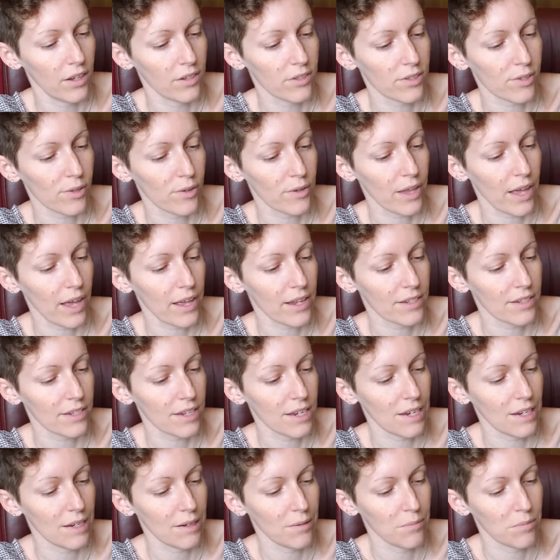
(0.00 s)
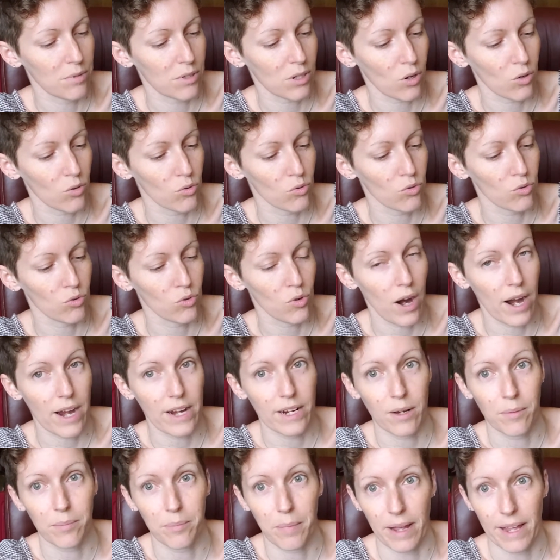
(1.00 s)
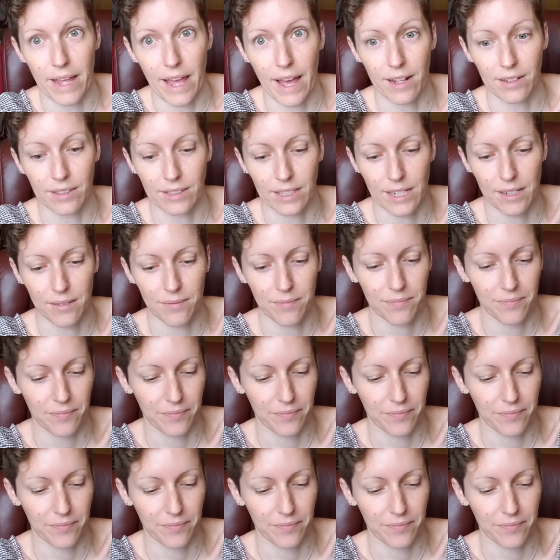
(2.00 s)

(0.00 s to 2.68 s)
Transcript: So that seems right up my alley.